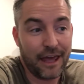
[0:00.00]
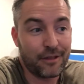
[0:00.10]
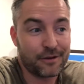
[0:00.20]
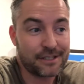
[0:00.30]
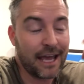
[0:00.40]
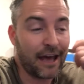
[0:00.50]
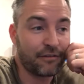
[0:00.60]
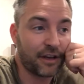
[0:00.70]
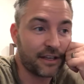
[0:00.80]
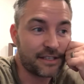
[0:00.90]
others
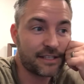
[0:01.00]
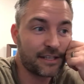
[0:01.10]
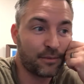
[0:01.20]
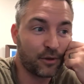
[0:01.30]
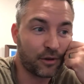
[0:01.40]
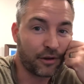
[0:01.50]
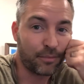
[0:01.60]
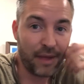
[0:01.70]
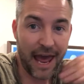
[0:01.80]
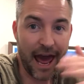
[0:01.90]
have a similar
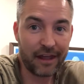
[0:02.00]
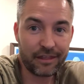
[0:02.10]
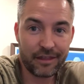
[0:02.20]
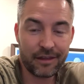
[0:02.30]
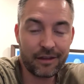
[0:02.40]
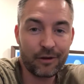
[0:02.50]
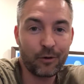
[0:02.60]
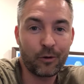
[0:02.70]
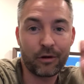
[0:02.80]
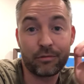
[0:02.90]
path
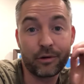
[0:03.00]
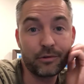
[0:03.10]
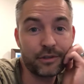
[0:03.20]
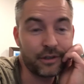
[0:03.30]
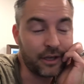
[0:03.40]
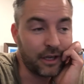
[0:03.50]
or route,